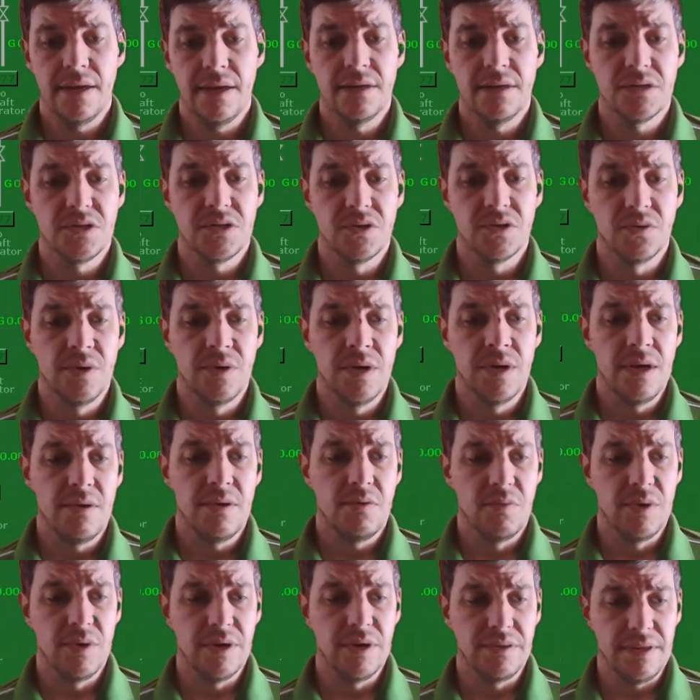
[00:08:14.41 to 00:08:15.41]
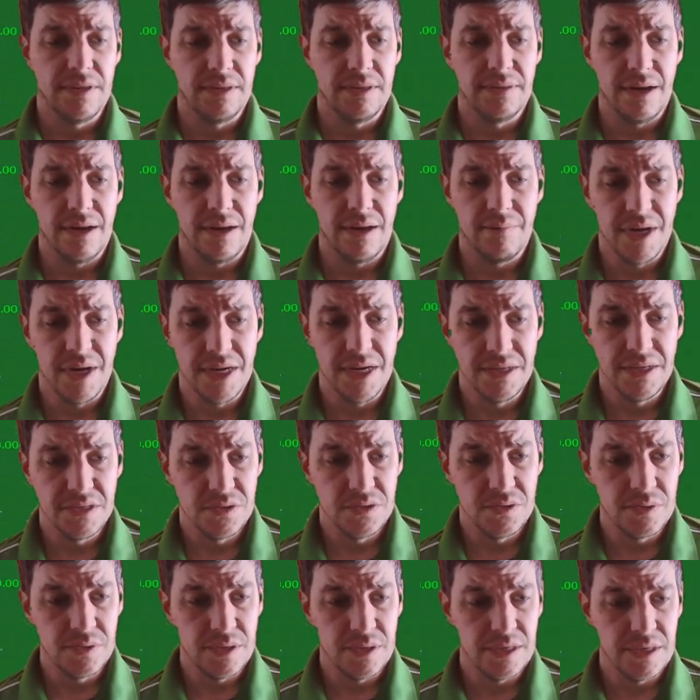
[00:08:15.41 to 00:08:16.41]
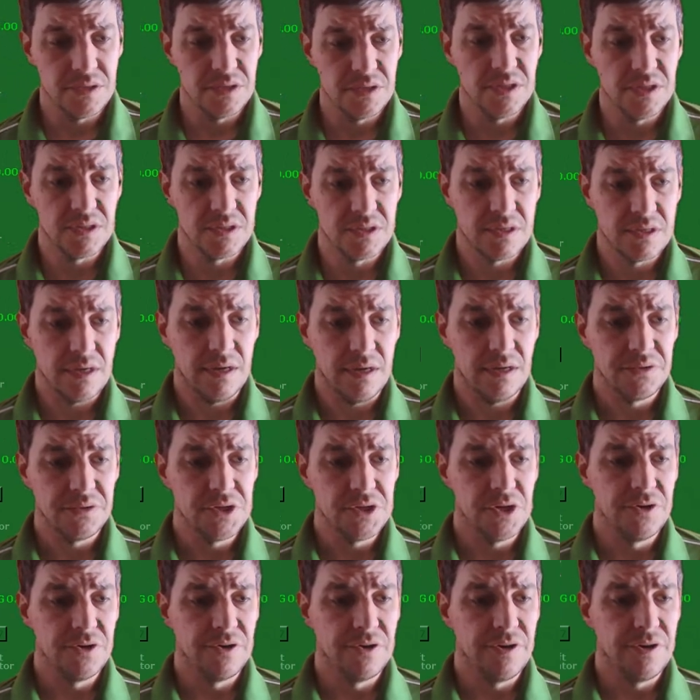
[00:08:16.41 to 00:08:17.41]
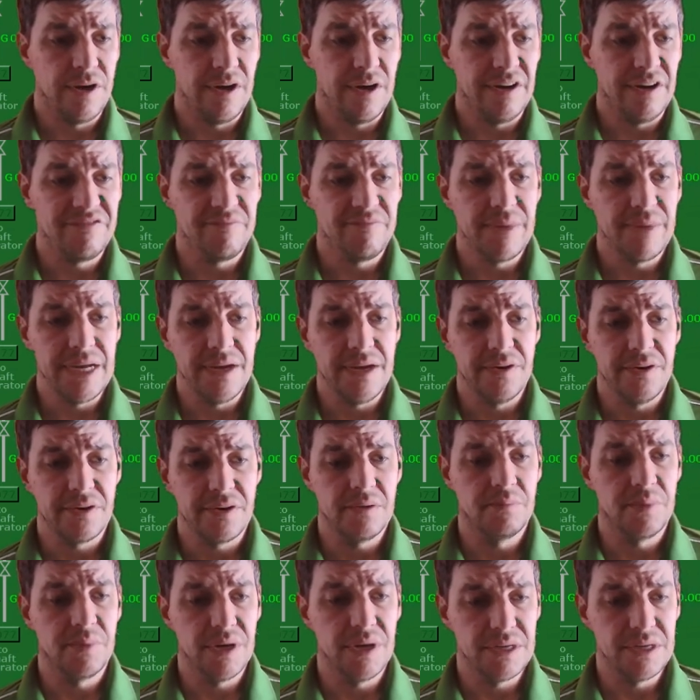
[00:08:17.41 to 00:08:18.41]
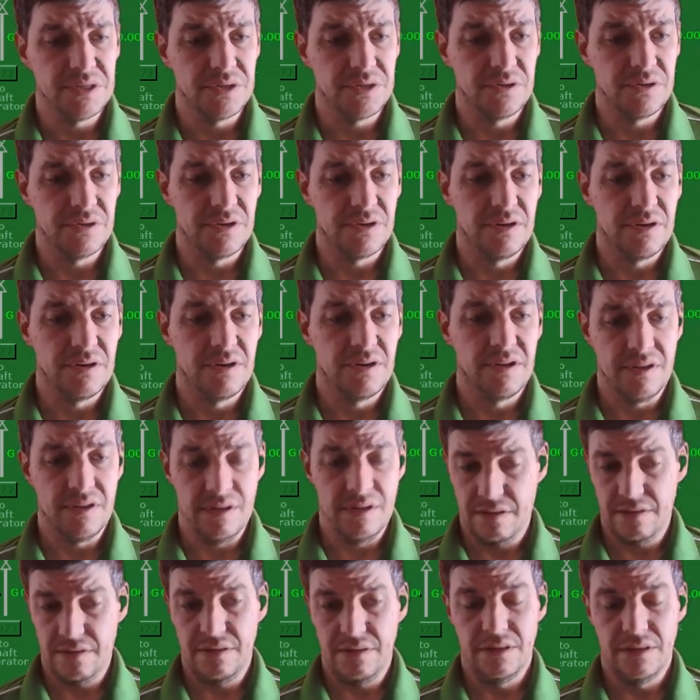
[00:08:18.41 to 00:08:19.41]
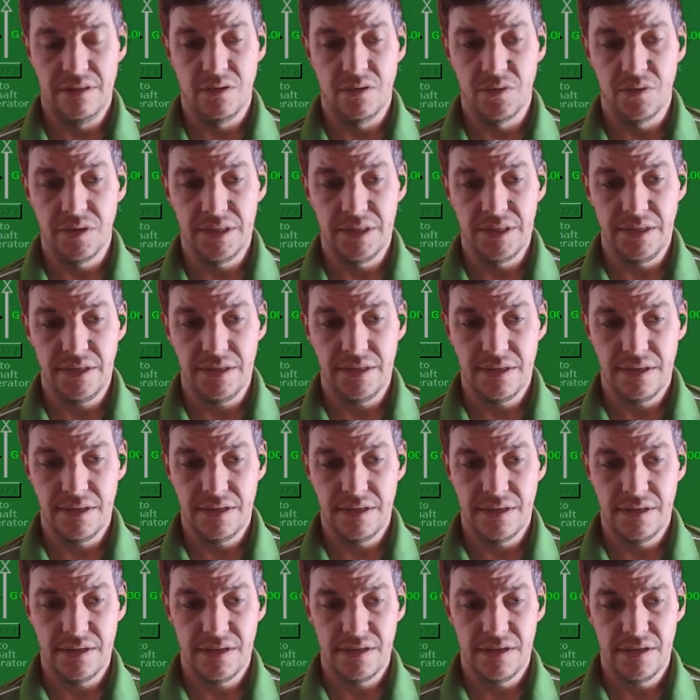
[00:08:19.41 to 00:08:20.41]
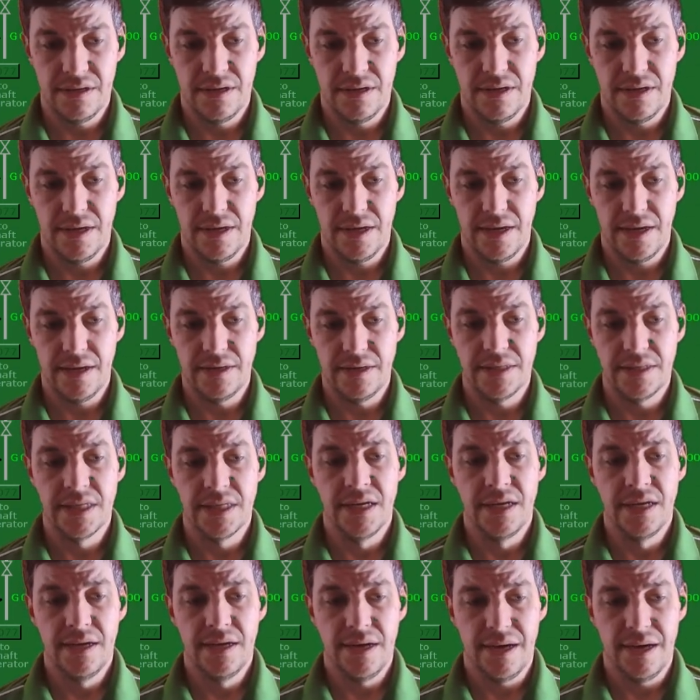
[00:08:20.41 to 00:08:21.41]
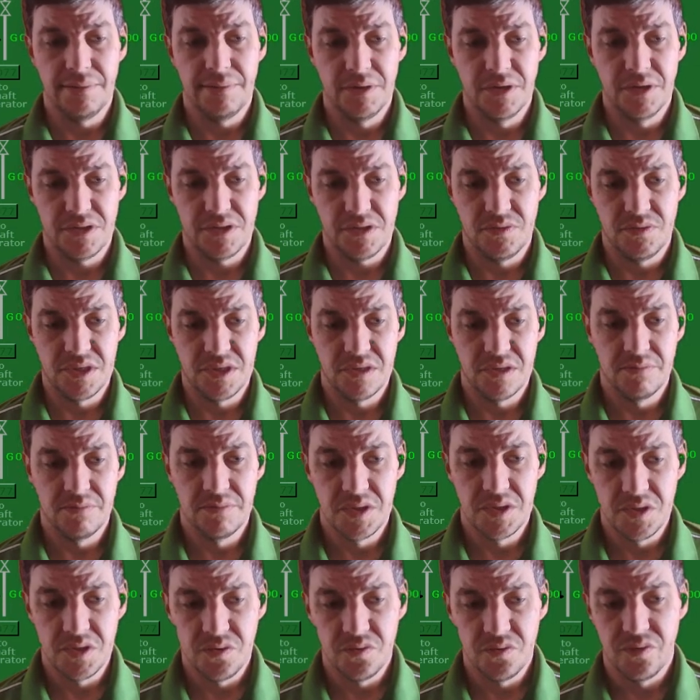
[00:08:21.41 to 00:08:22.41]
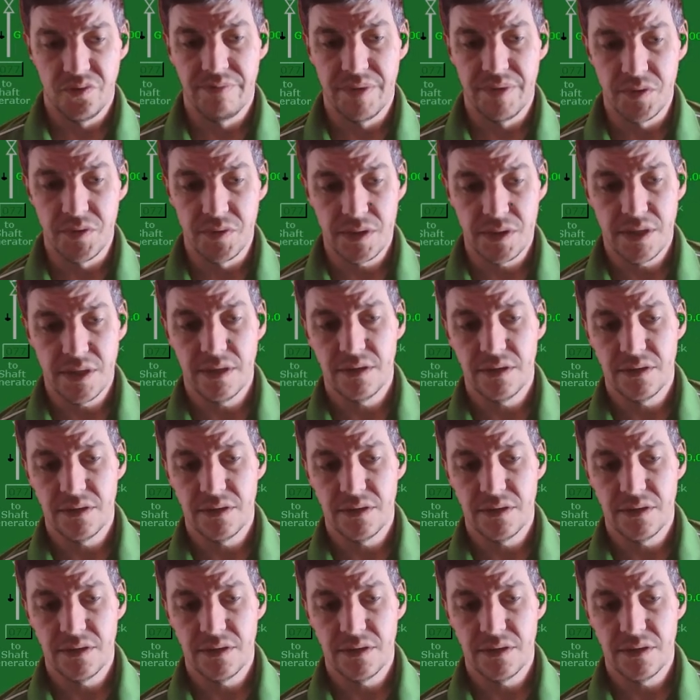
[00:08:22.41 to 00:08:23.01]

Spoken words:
So one thing that I might do is I'll turn off my air compressor locally, and I'm going to switch them to remote.